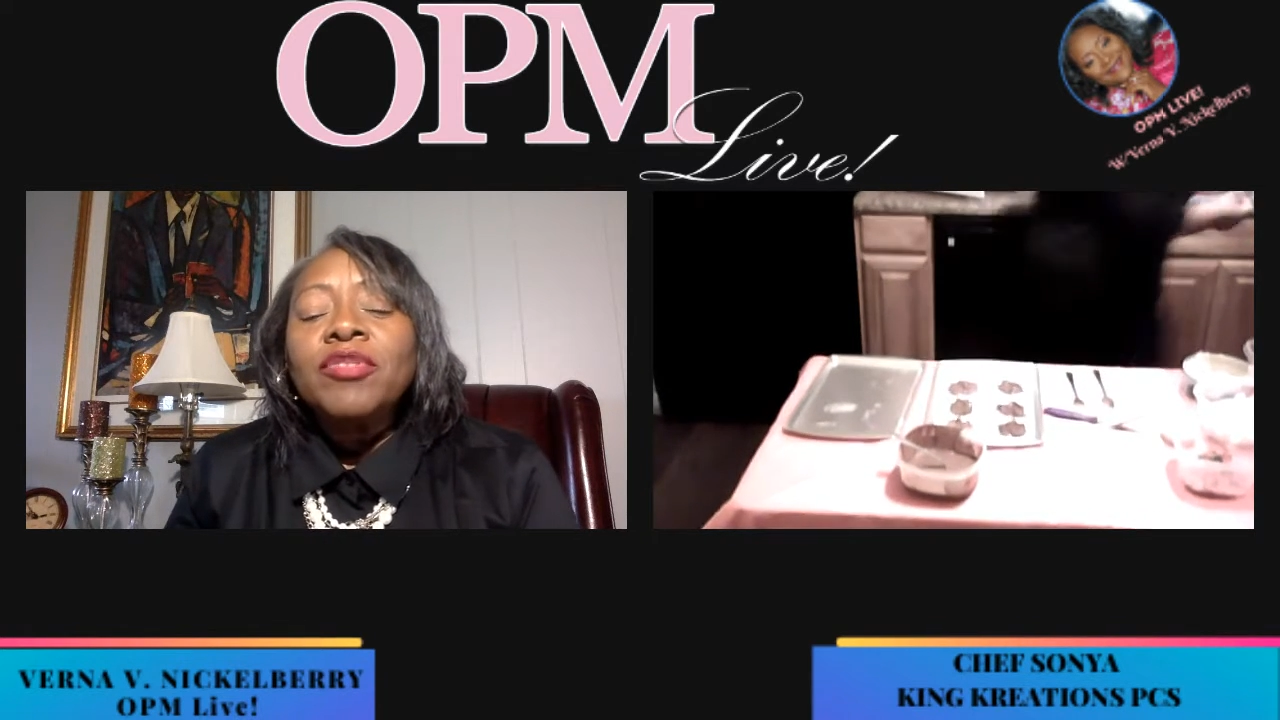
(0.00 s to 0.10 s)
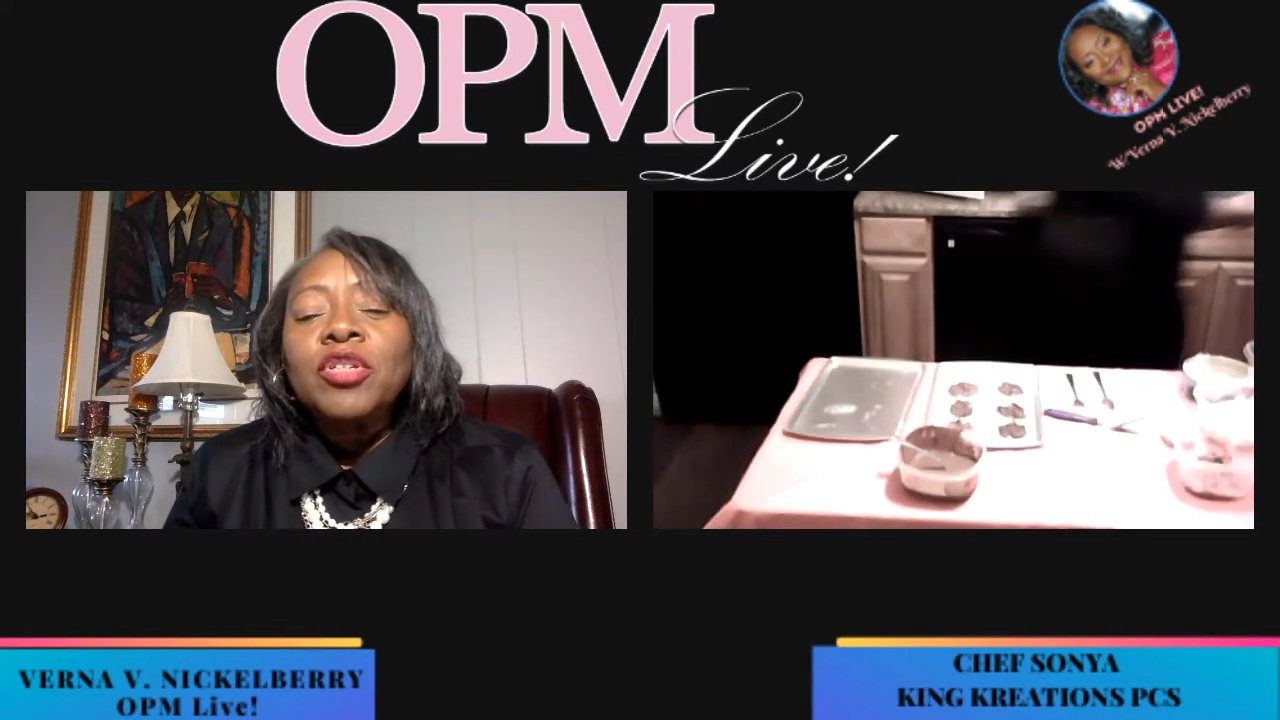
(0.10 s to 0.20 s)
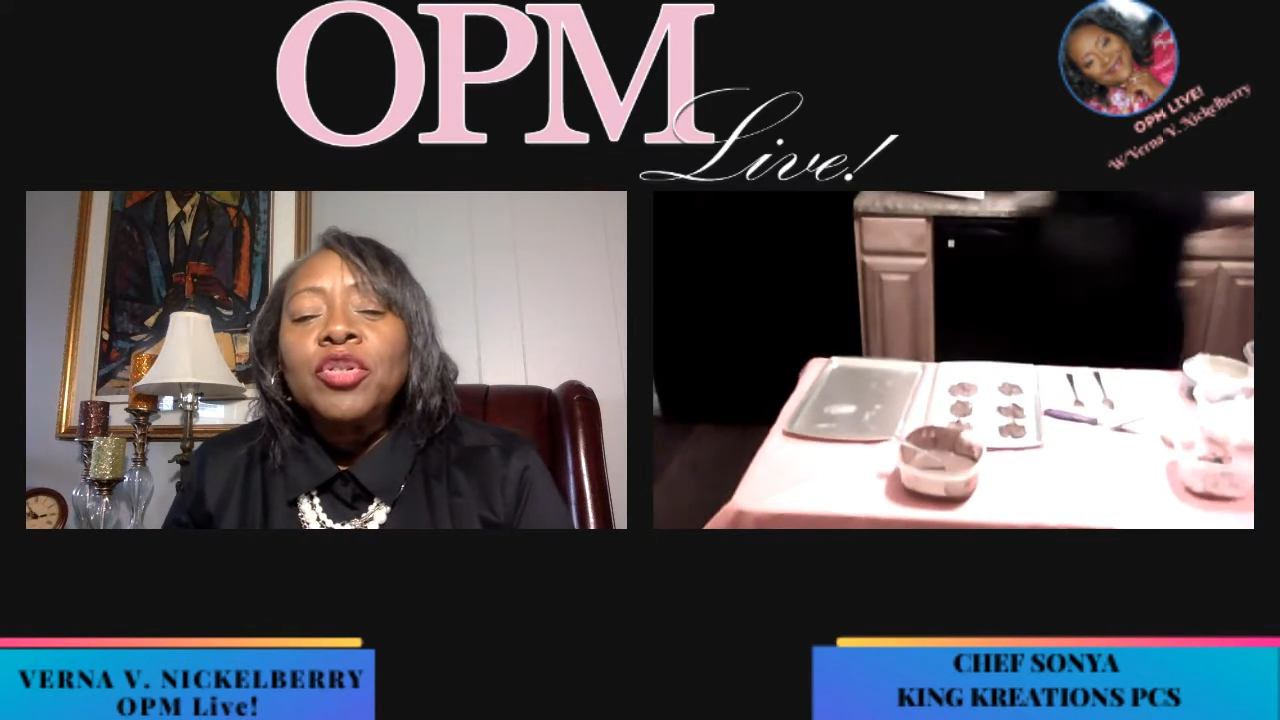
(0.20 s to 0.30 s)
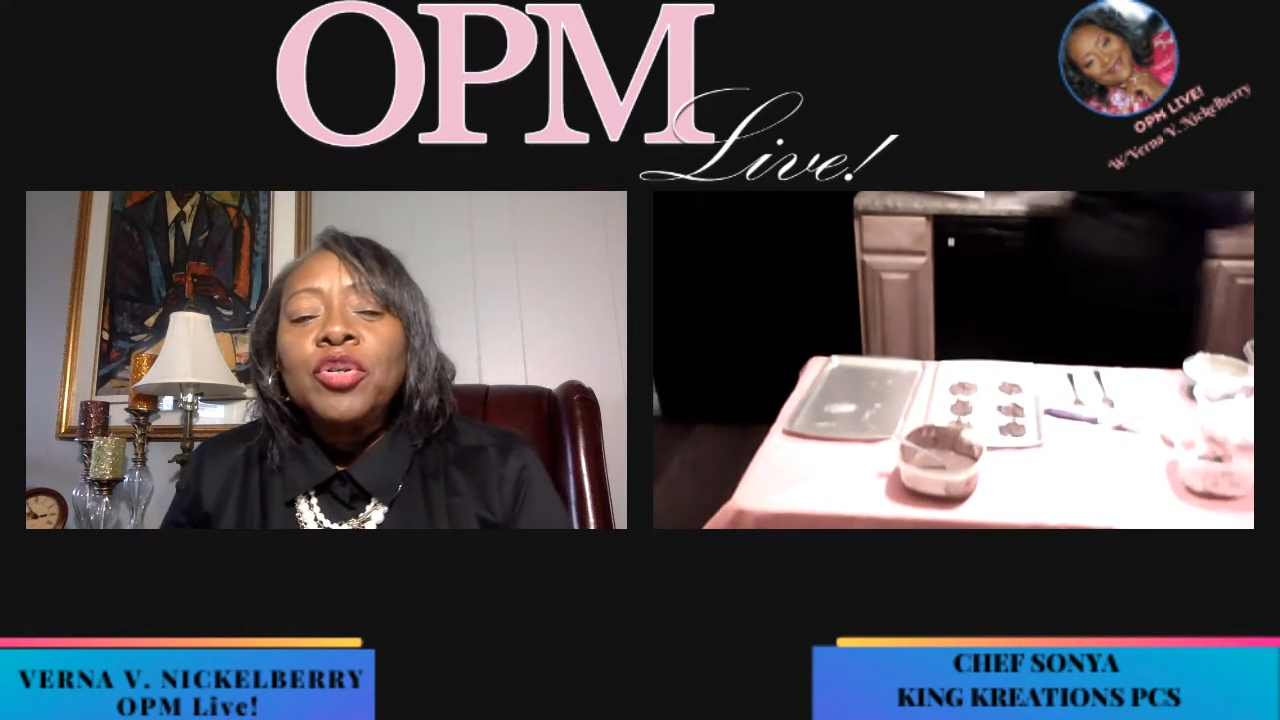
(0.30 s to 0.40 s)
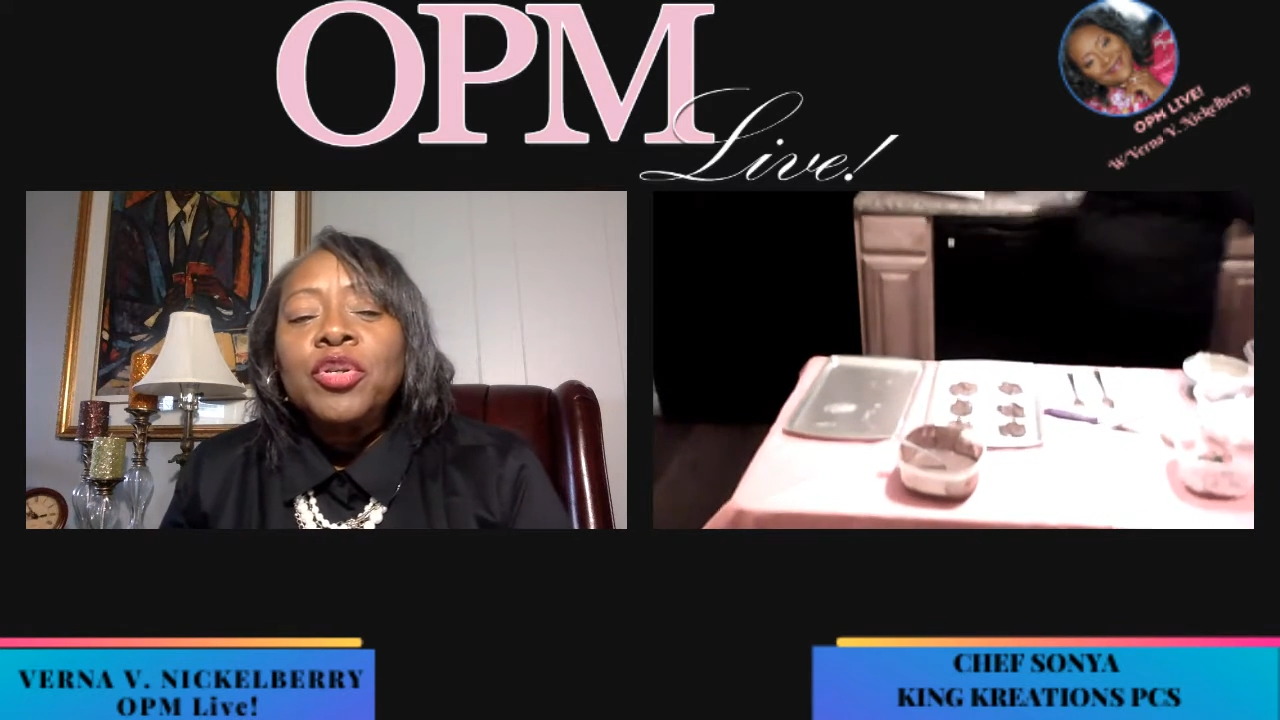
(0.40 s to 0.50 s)

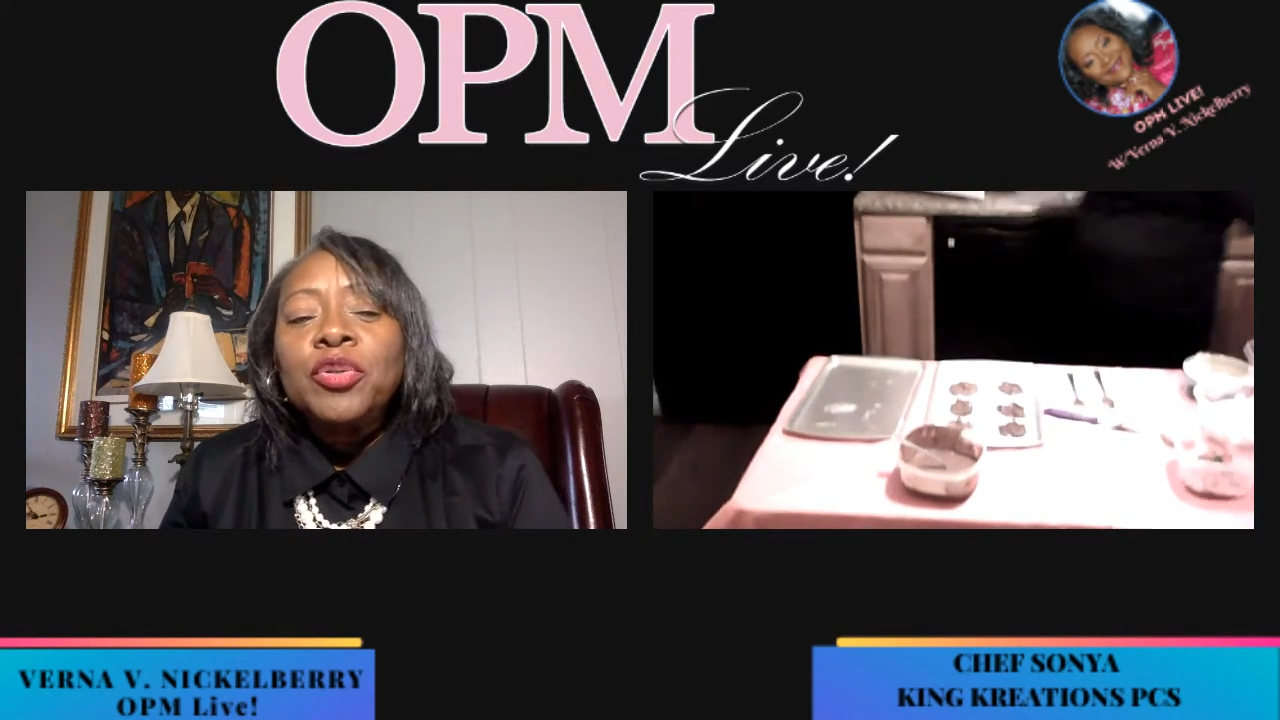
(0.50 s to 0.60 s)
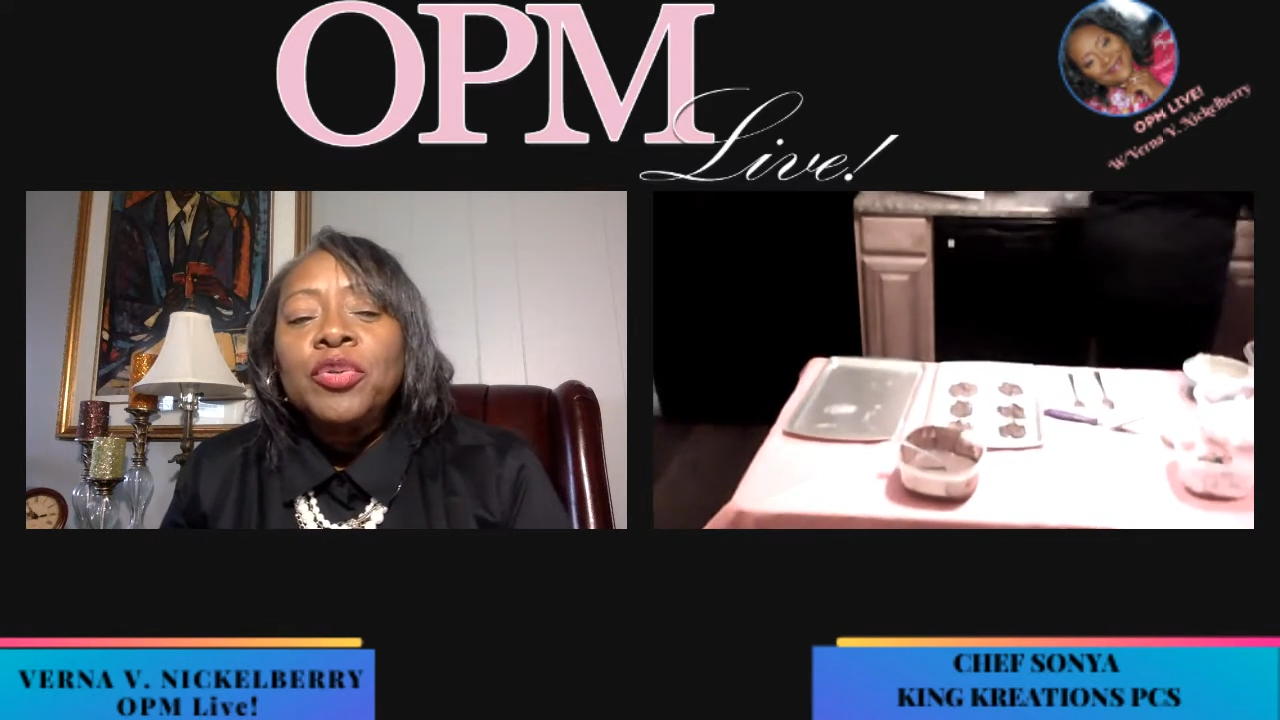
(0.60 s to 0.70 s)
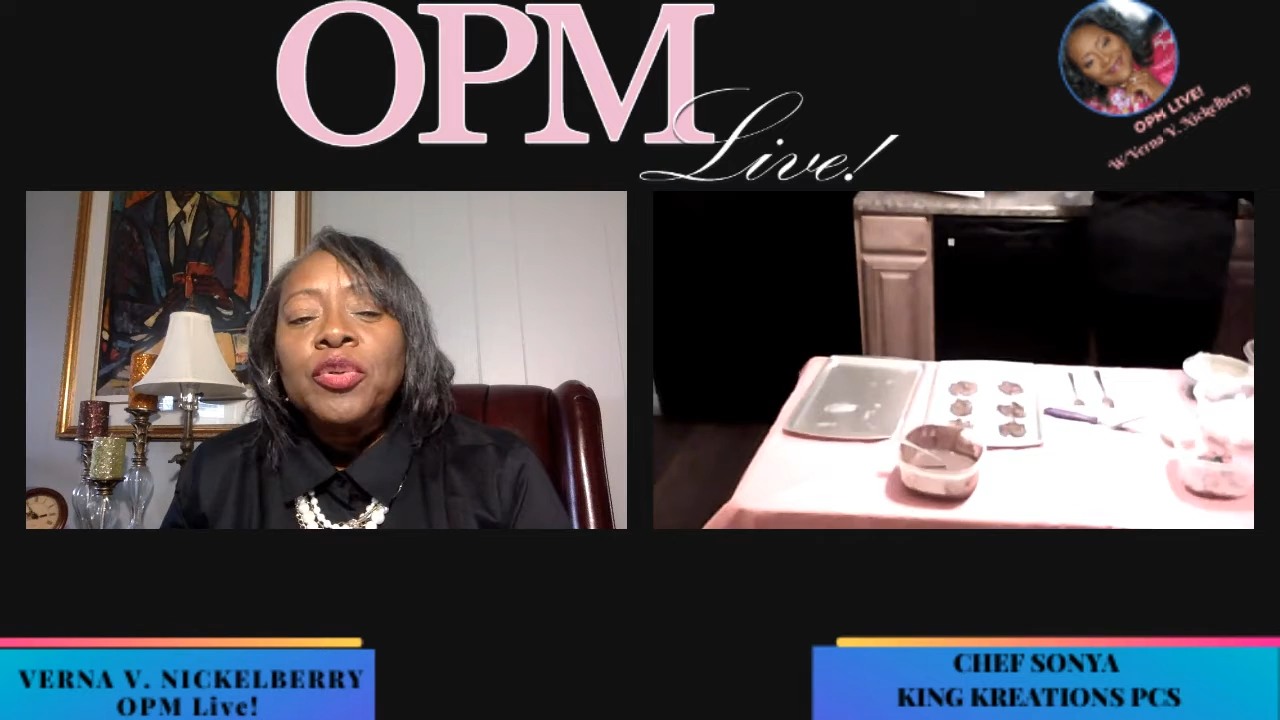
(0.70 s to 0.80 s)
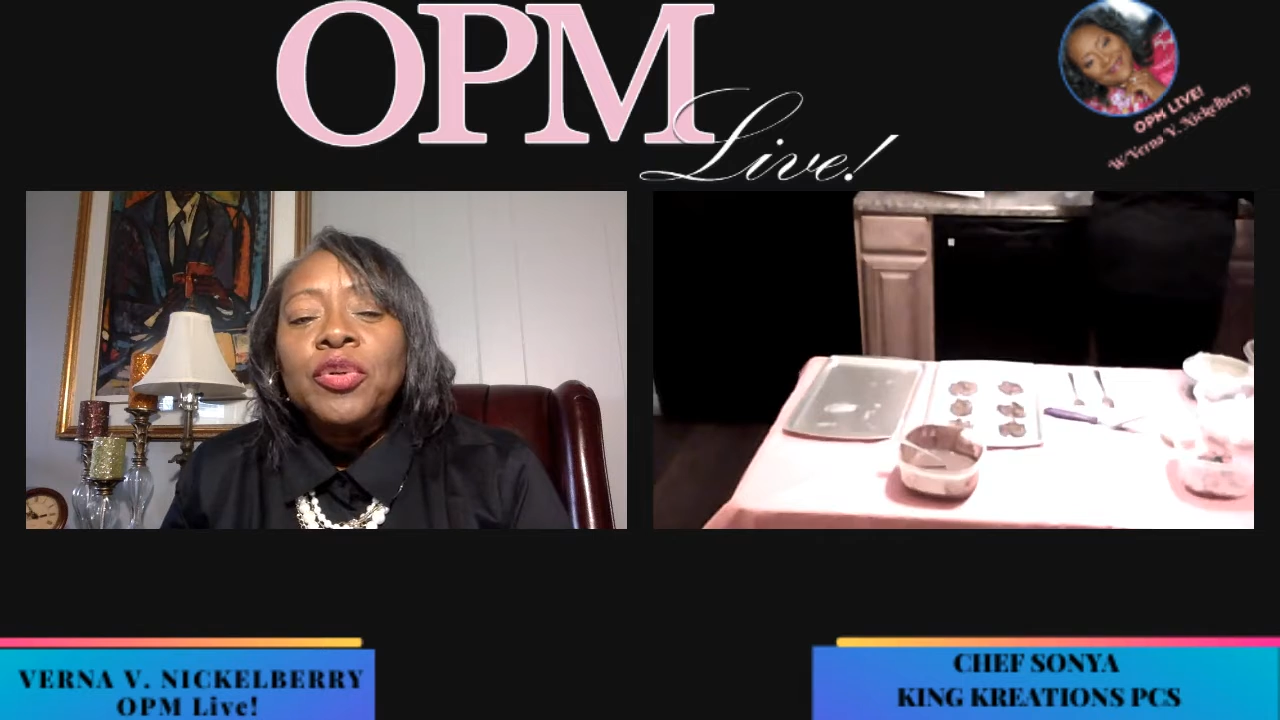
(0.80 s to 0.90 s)
often do you do